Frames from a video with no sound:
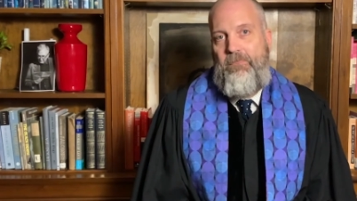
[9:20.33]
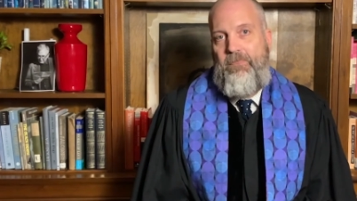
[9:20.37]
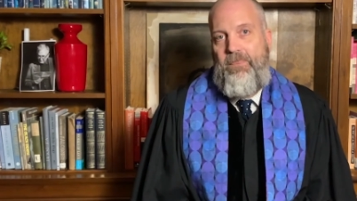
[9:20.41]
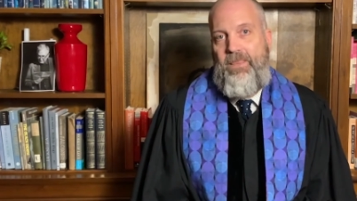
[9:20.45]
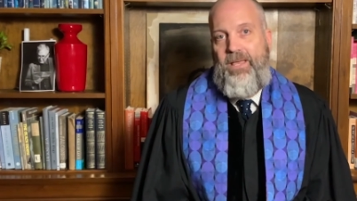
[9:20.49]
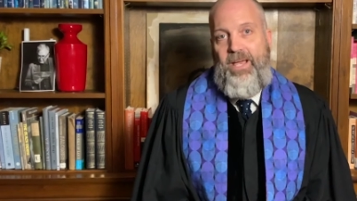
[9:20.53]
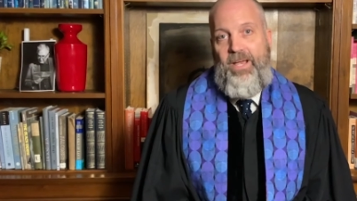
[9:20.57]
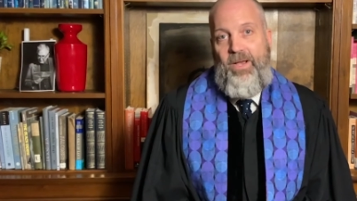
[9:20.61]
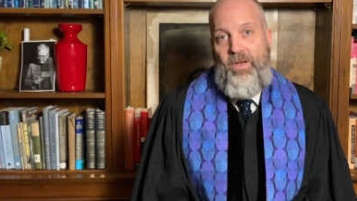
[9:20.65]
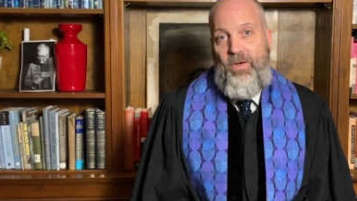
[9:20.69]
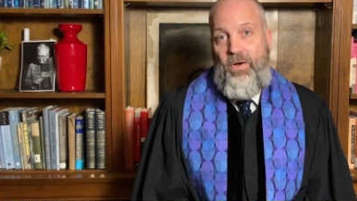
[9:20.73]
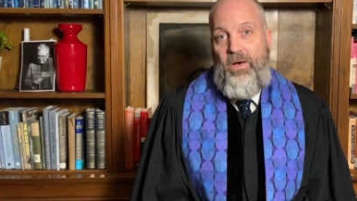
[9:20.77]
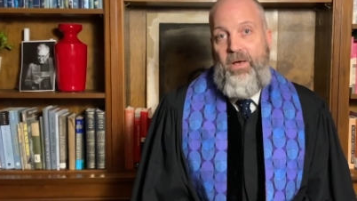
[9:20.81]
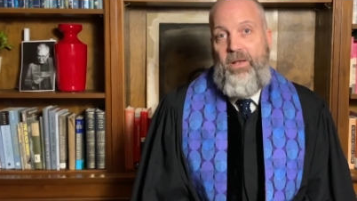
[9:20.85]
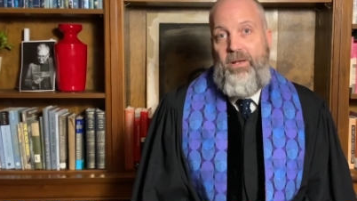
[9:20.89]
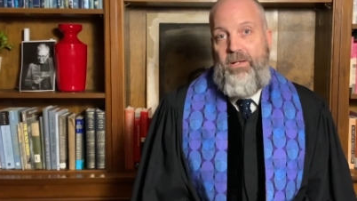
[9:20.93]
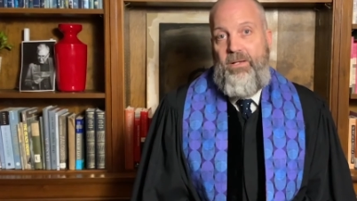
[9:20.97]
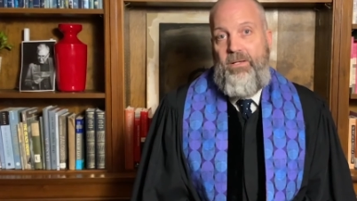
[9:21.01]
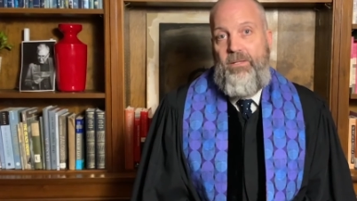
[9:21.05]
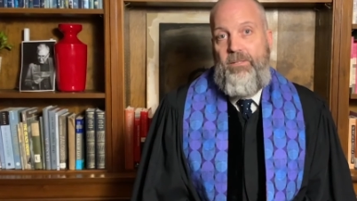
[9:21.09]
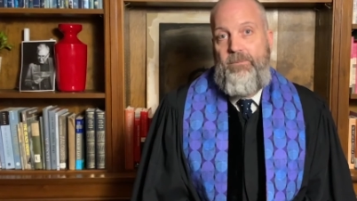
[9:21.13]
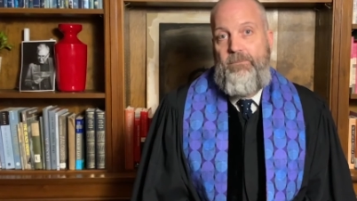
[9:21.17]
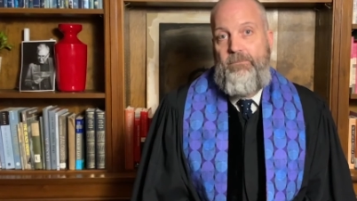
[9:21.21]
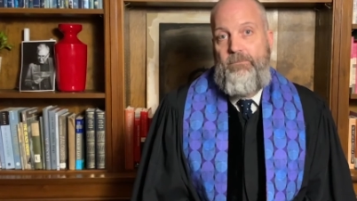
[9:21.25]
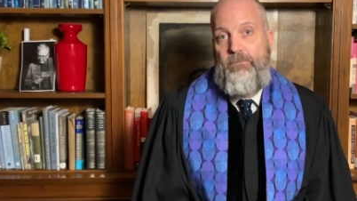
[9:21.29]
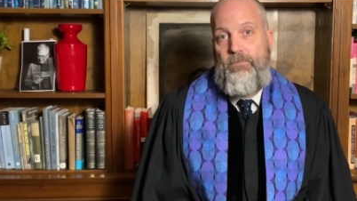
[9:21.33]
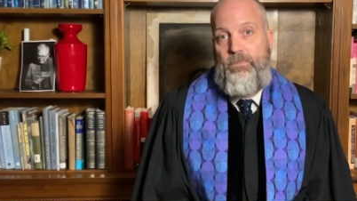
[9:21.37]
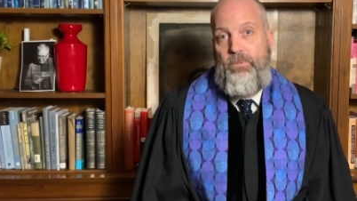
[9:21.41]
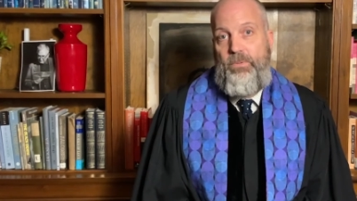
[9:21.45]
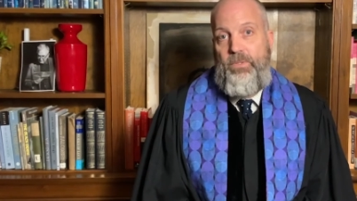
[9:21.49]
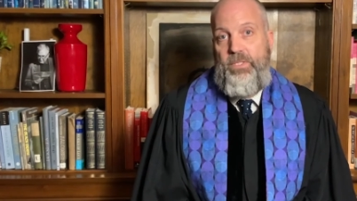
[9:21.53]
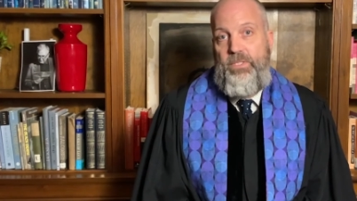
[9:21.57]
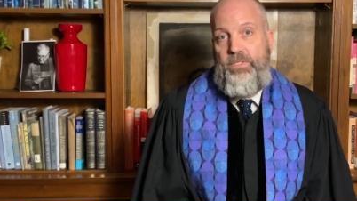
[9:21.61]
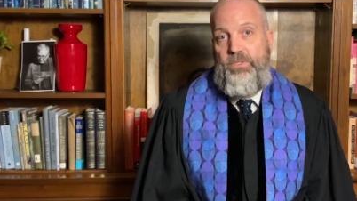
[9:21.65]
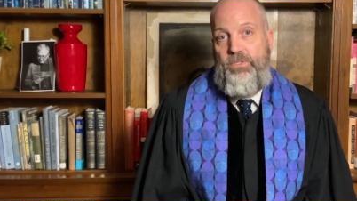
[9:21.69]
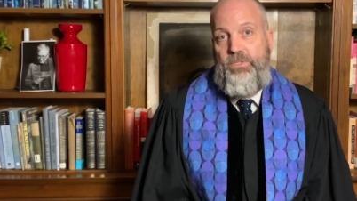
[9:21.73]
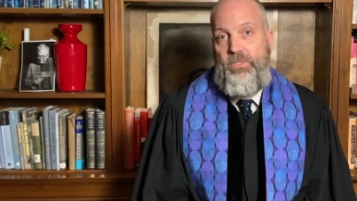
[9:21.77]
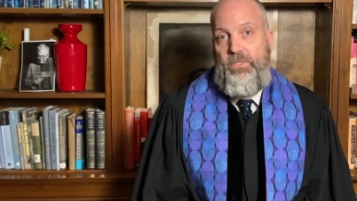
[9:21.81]
I ought to
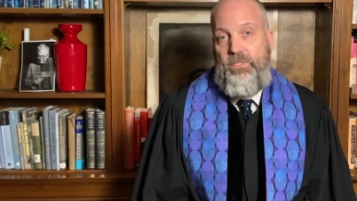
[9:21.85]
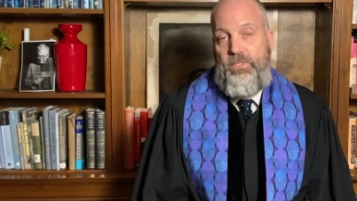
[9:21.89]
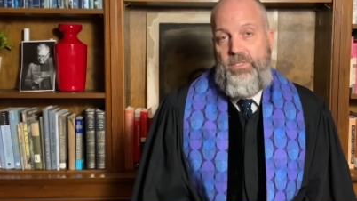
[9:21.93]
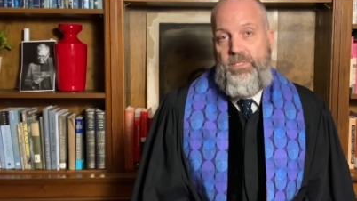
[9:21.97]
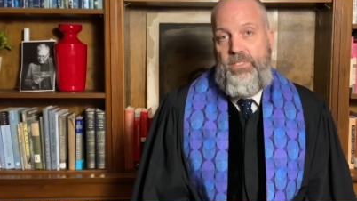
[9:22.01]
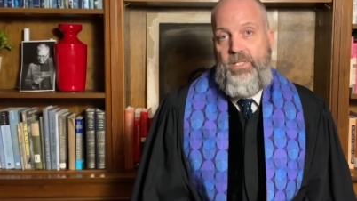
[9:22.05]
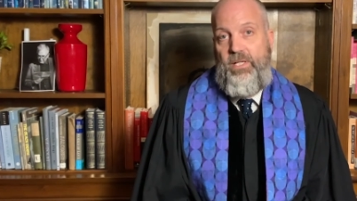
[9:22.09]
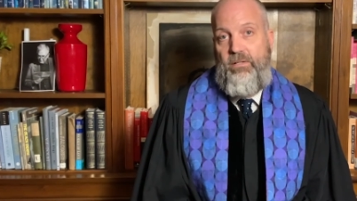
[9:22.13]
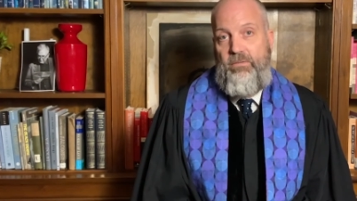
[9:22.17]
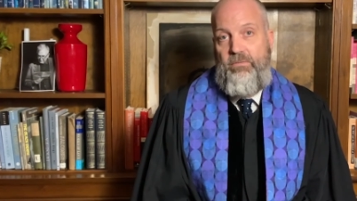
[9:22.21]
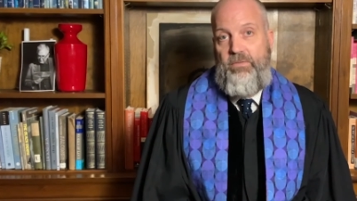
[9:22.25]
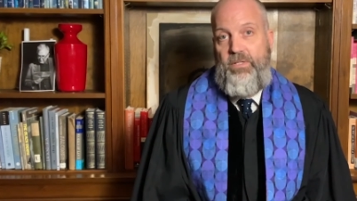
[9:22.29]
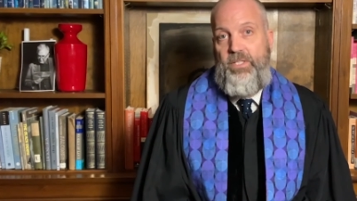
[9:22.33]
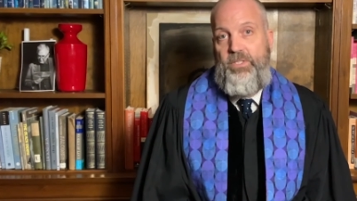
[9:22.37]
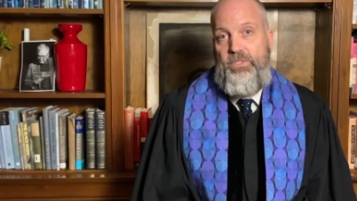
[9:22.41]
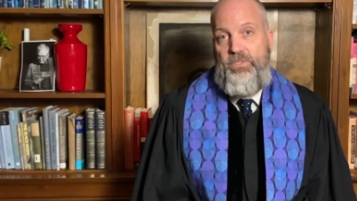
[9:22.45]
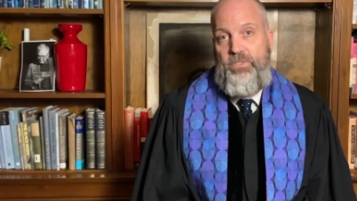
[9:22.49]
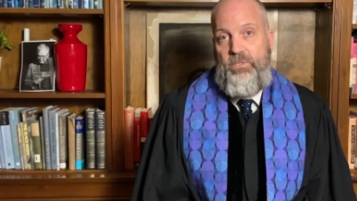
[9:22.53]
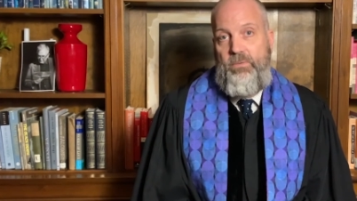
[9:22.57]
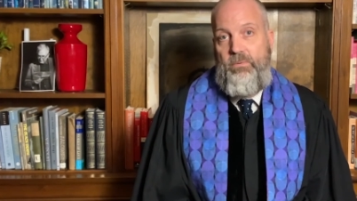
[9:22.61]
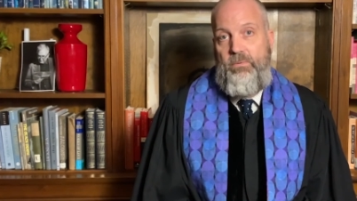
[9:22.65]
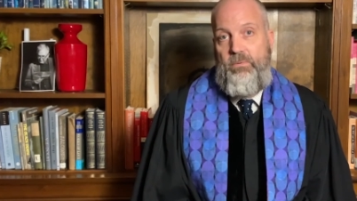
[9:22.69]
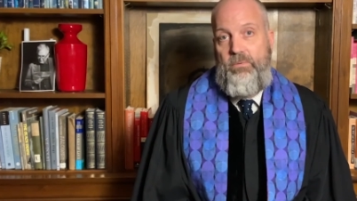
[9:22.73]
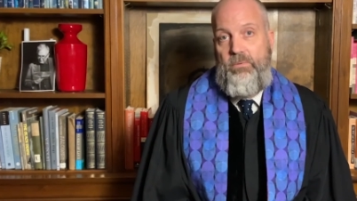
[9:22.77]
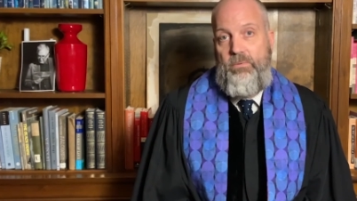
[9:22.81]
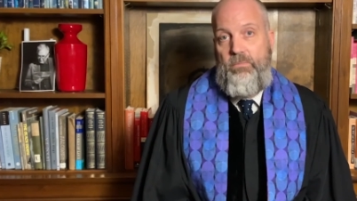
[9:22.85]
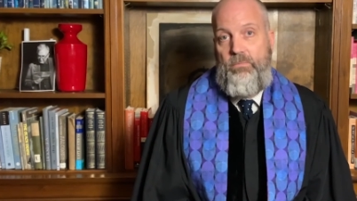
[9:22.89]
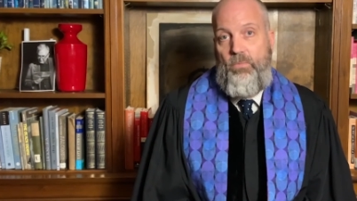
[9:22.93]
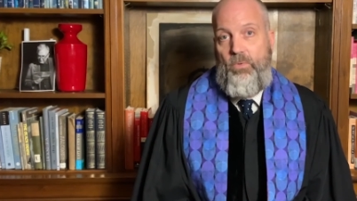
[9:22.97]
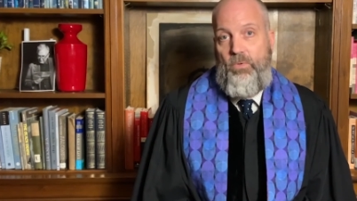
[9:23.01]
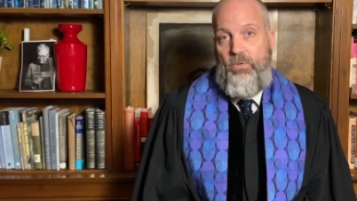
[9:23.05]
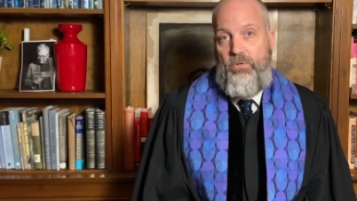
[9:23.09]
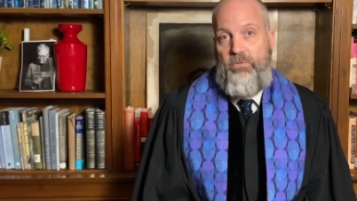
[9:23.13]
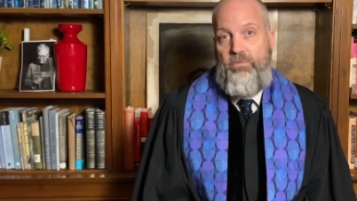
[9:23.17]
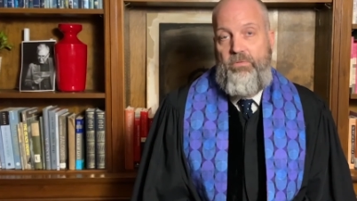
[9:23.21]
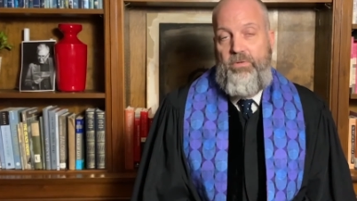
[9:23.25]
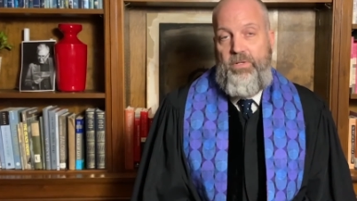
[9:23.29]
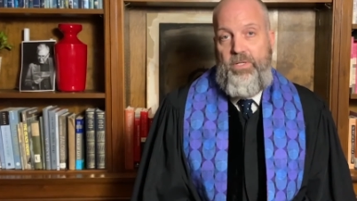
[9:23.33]
preach salvation more
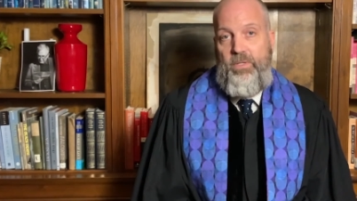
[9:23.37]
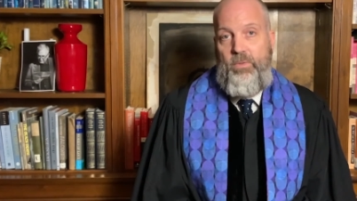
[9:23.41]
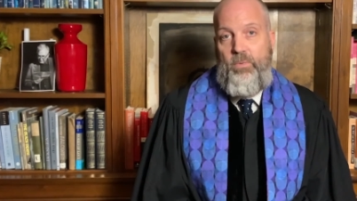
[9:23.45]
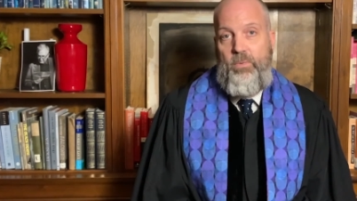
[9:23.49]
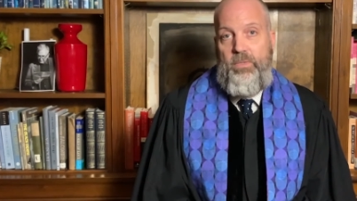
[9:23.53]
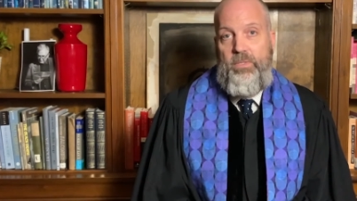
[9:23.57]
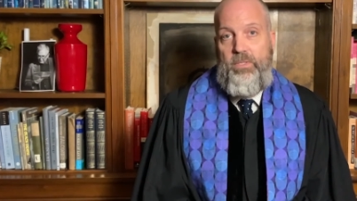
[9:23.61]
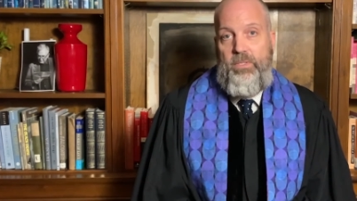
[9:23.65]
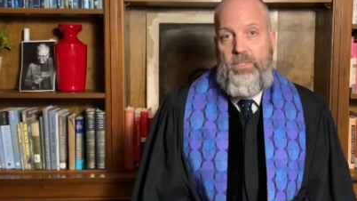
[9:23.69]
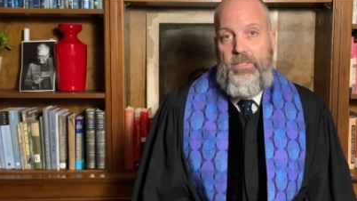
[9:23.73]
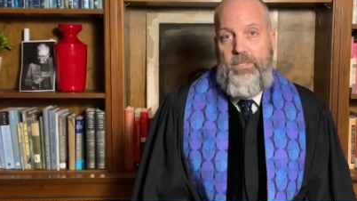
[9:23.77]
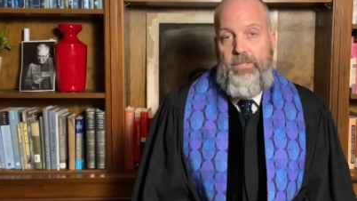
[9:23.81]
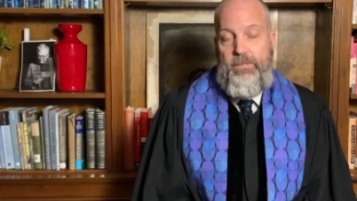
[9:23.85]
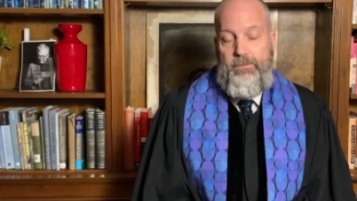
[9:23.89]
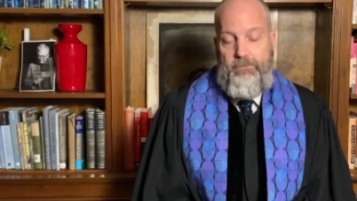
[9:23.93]
frequently.